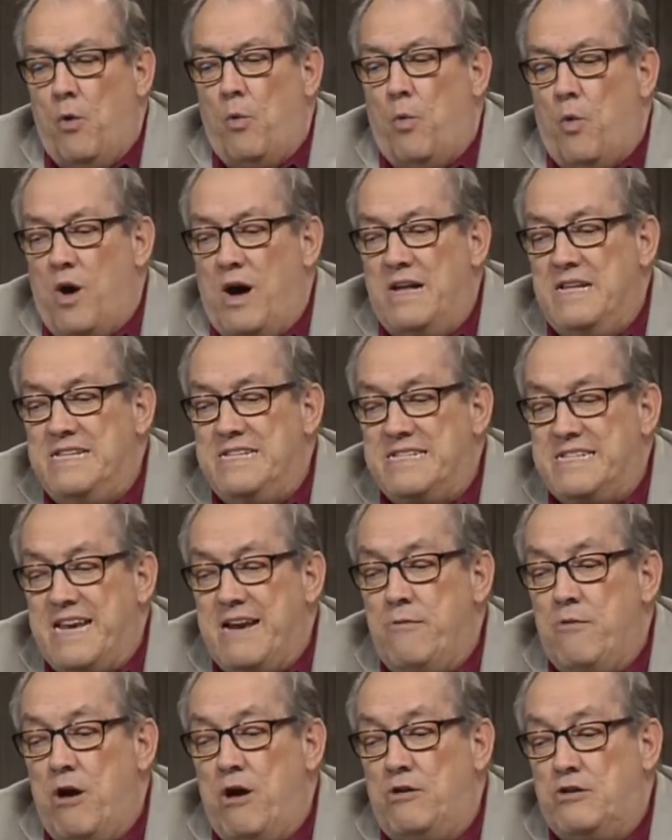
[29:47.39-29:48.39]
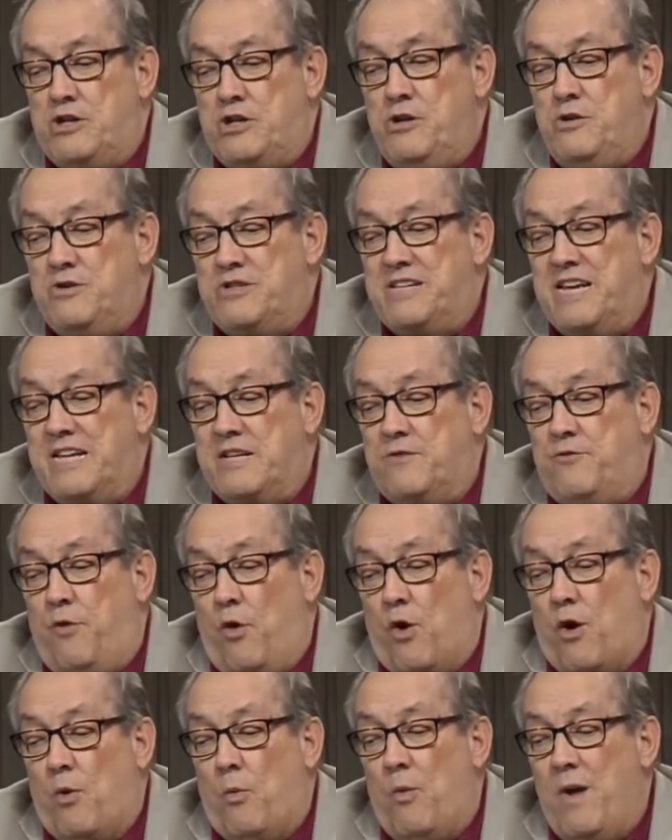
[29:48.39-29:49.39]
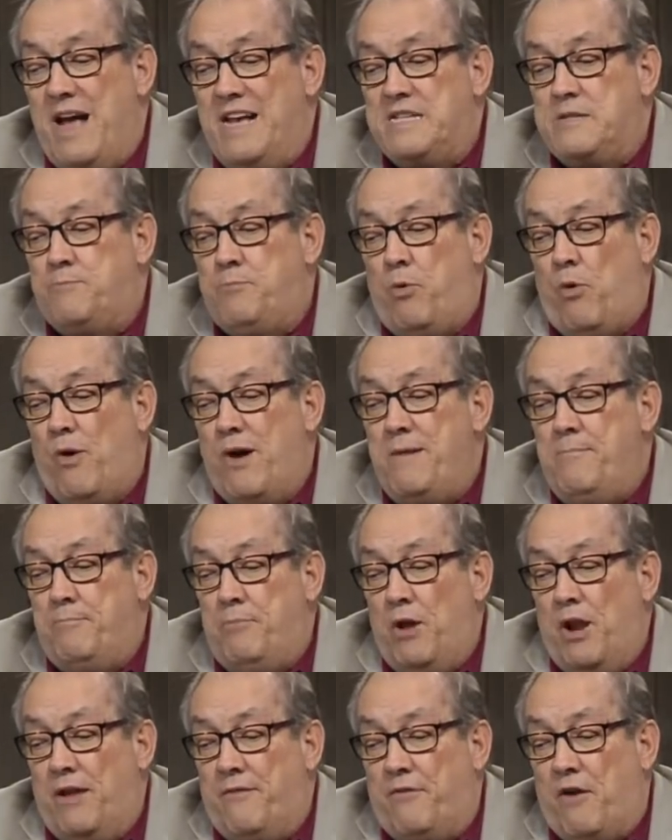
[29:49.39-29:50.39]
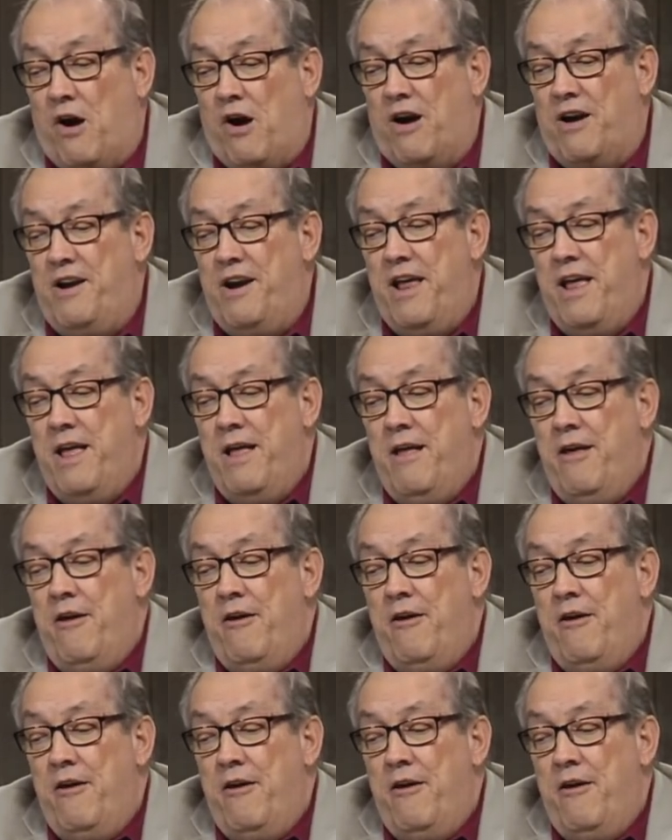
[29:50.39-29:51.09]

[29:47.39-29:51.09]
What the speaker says: 10264 West Point Boulevard,